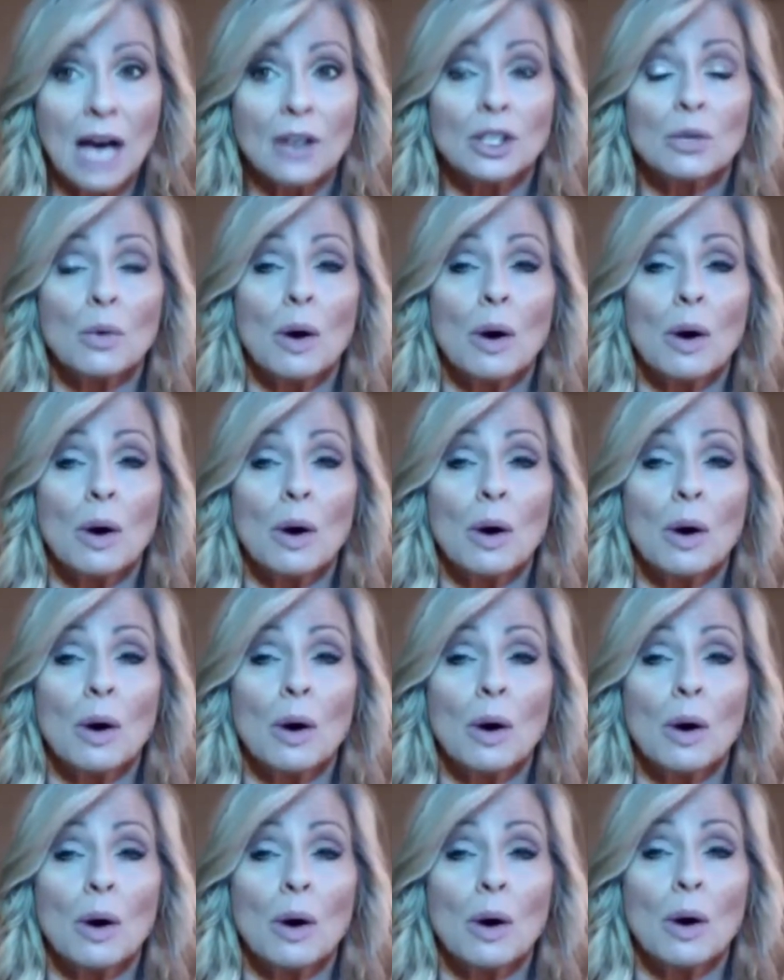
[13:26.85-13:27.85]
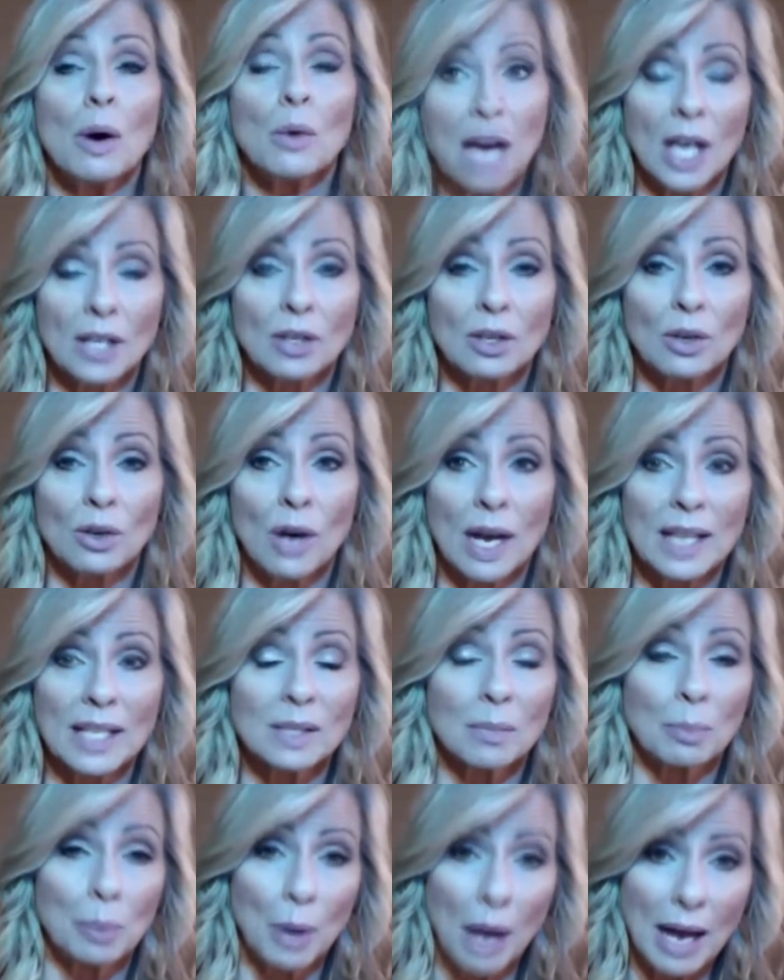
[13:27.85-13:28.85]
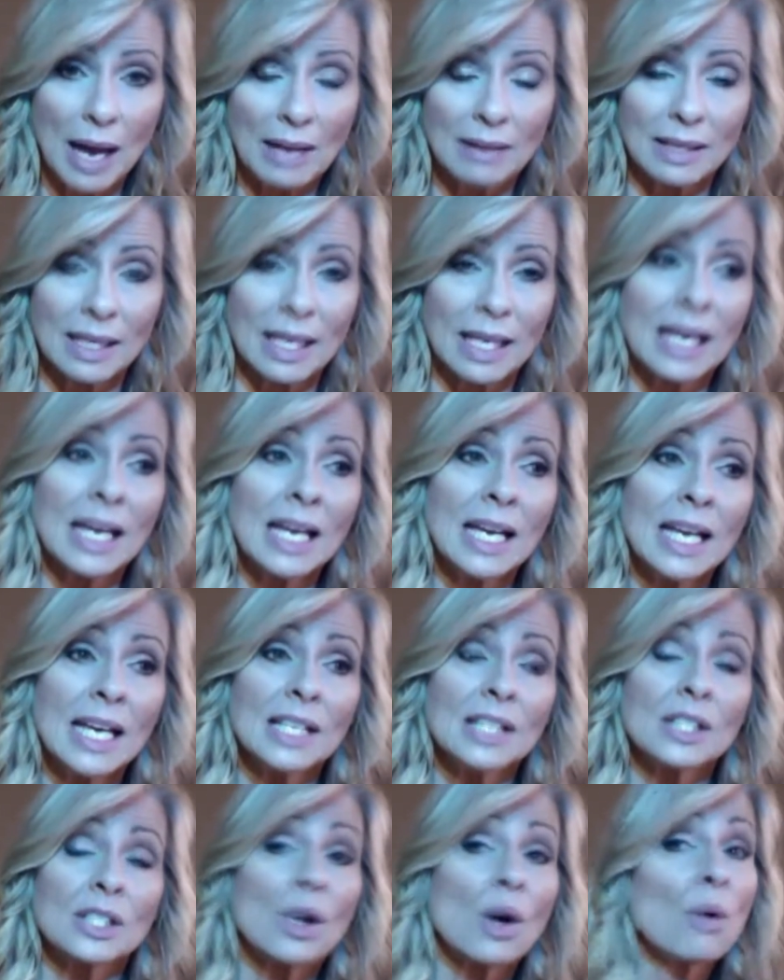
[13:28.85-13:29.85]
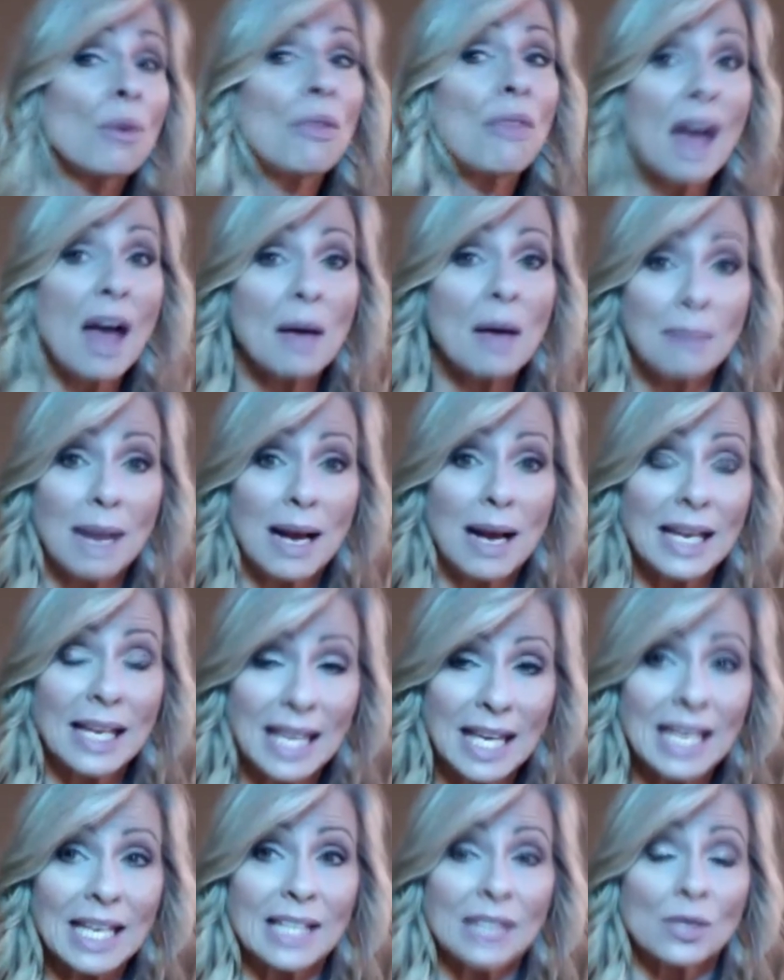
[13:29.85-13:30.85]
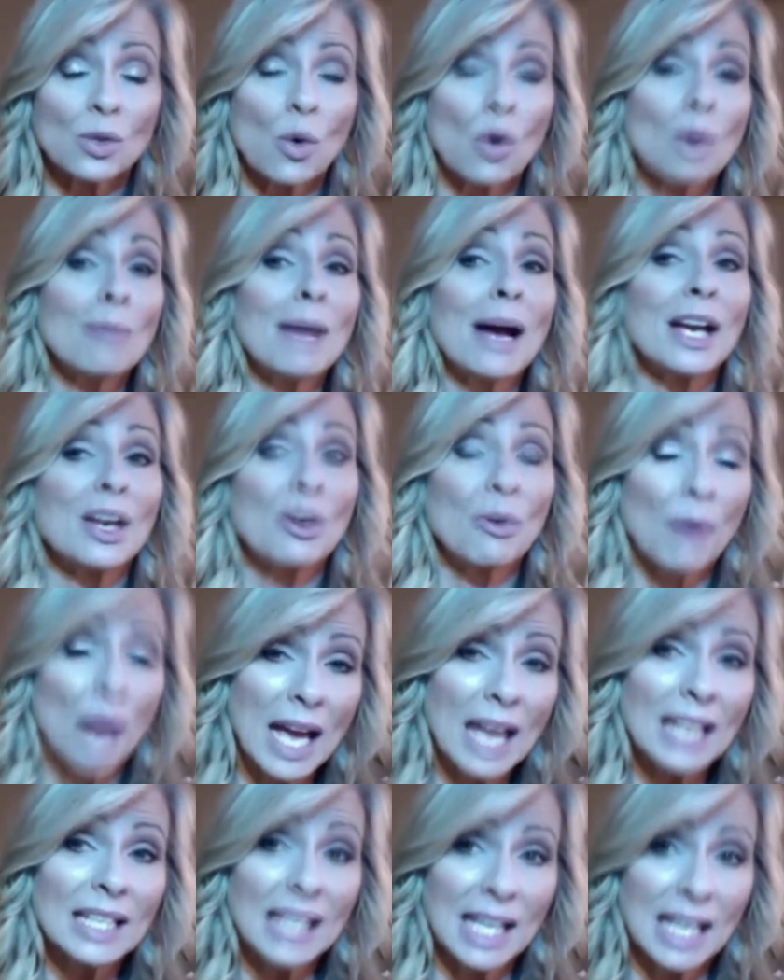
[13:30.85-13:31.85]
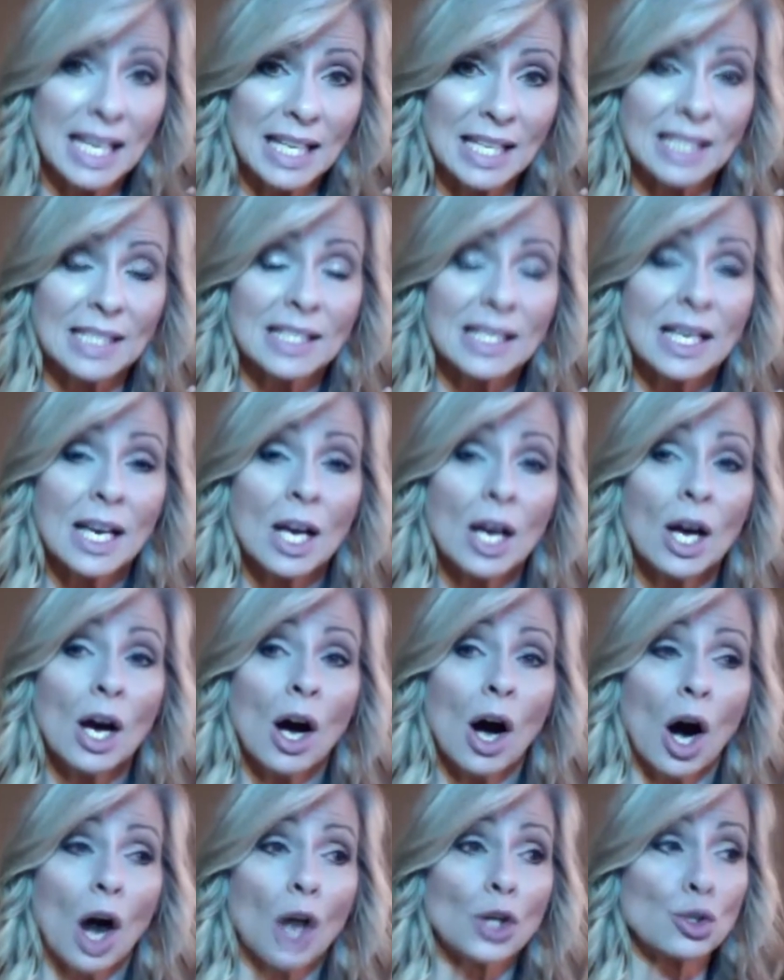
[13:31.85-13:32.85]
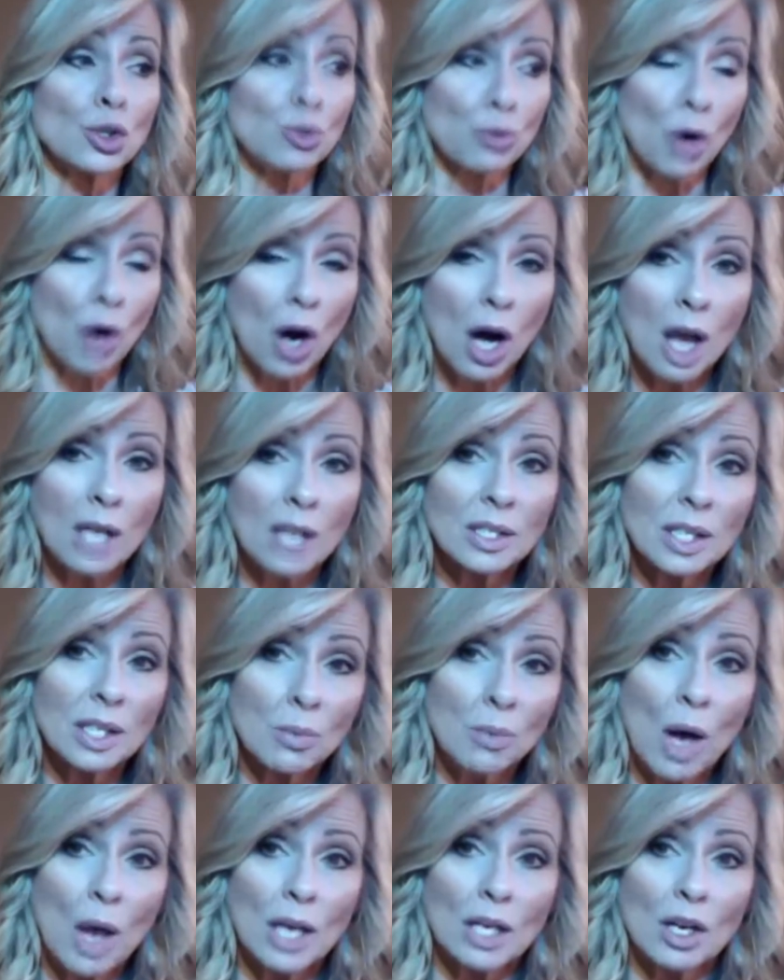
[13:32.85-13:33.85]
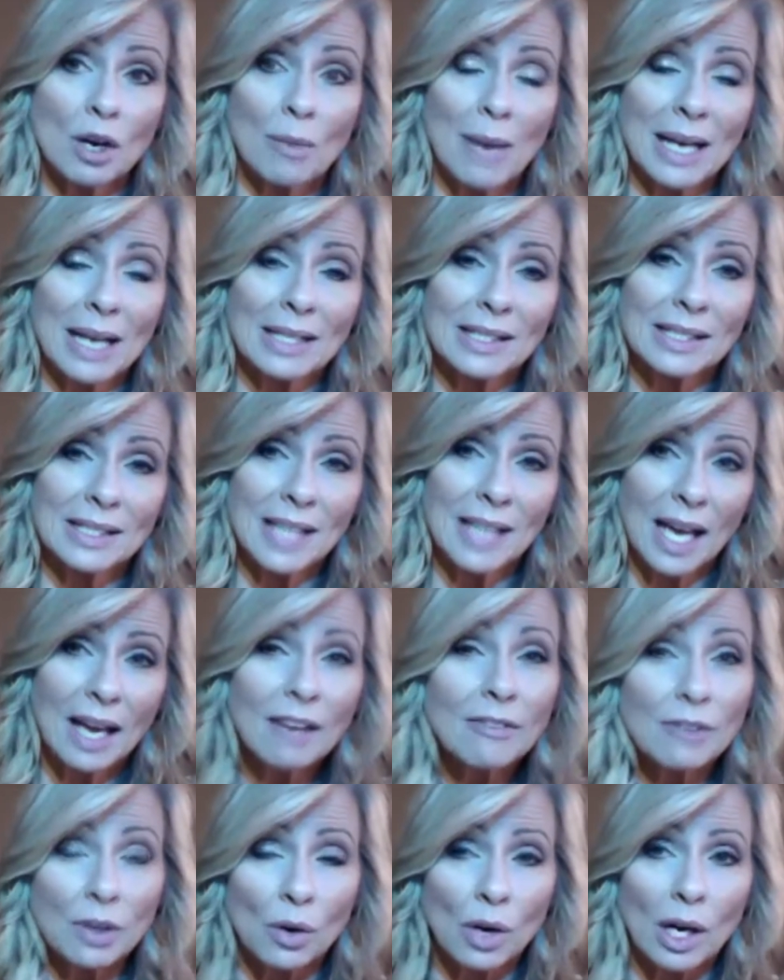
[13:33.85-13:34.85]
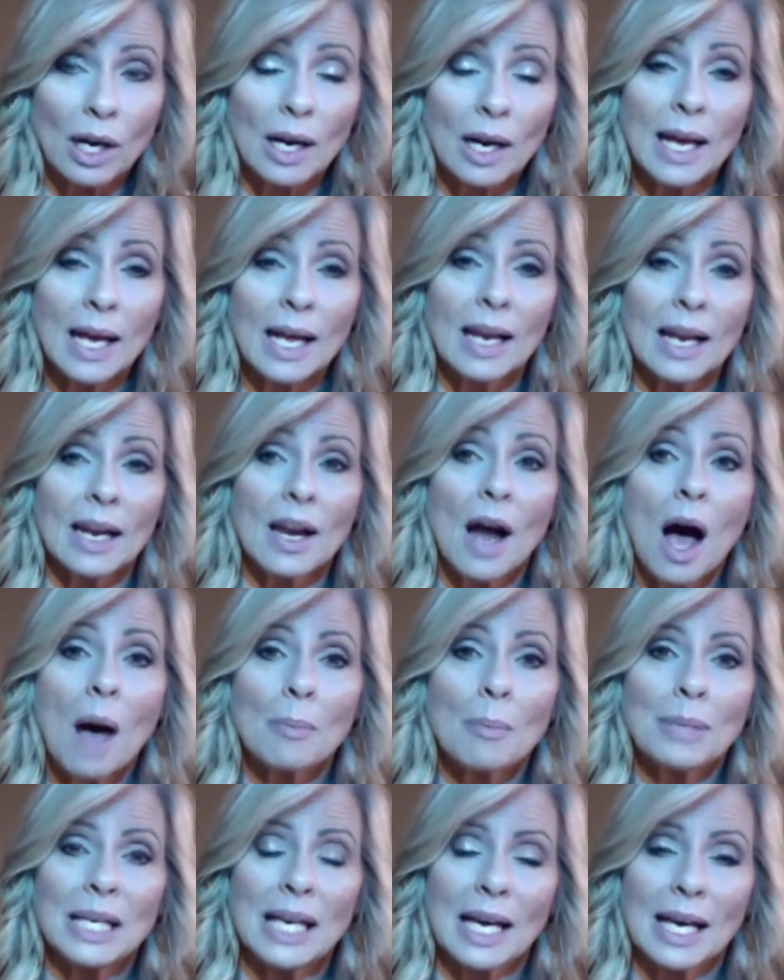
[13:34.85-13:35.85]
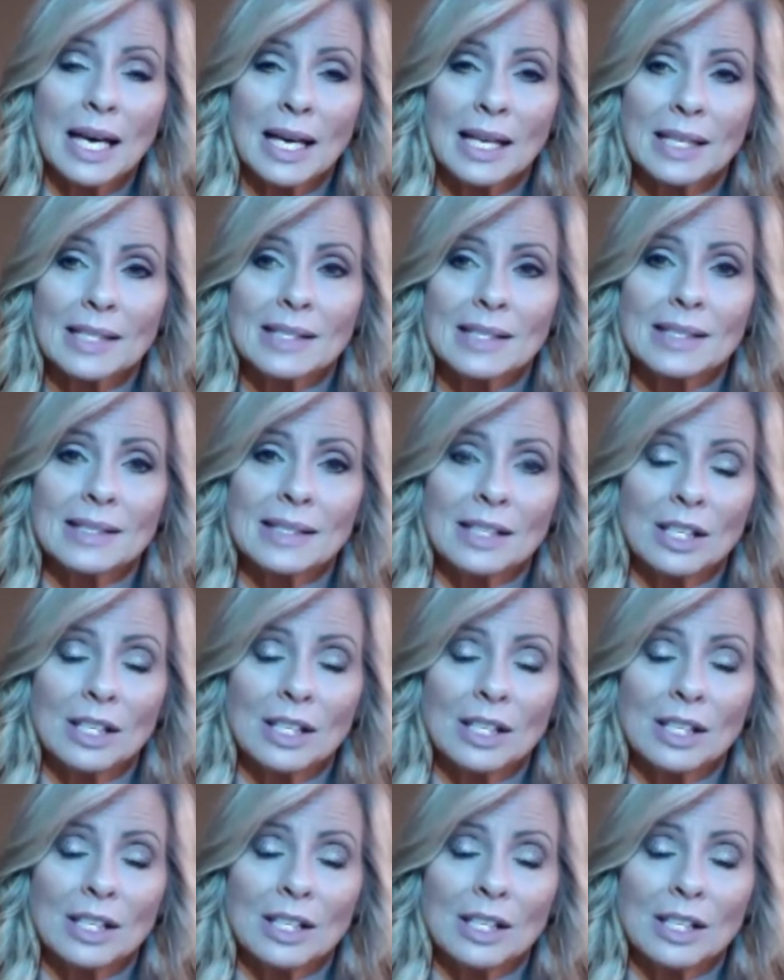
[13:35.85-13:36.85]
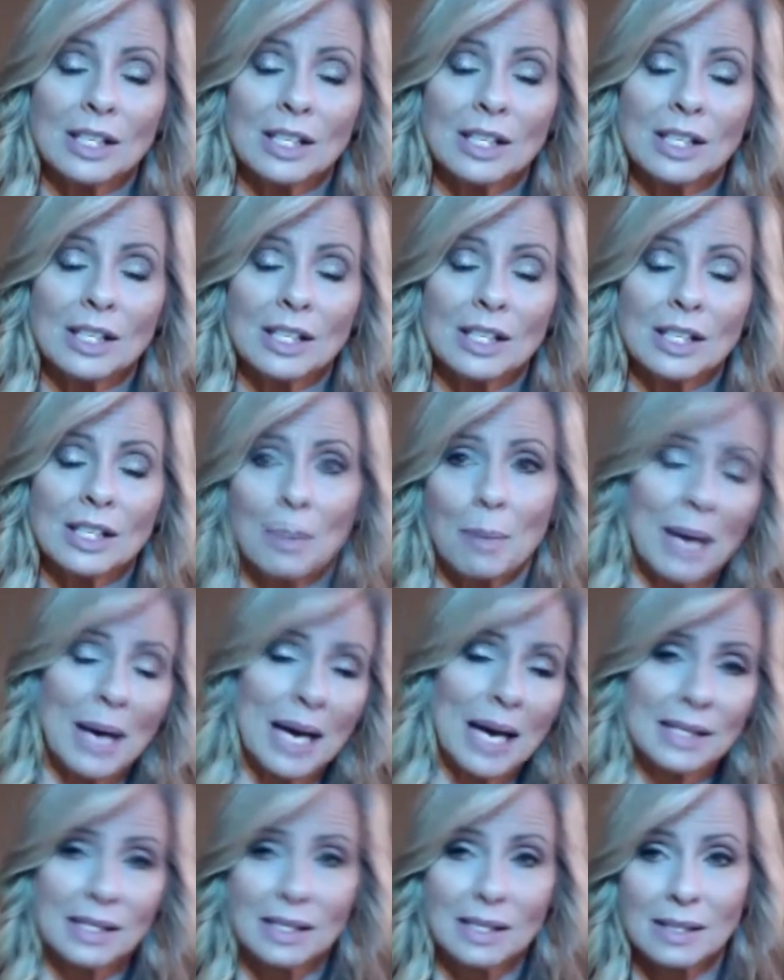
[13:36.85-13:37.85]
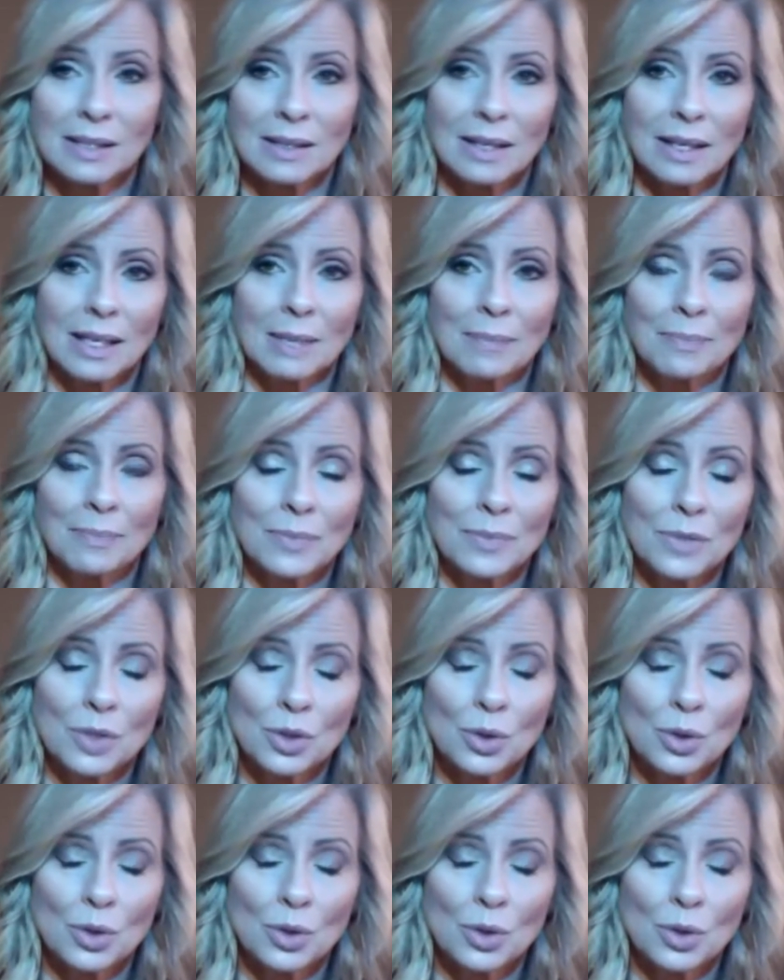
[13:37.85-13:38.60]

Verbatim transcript: How do you want me to shine Christ brightly so that my kids or my grandkids are drawn to want to know my Savior, not because uh, I make the best um,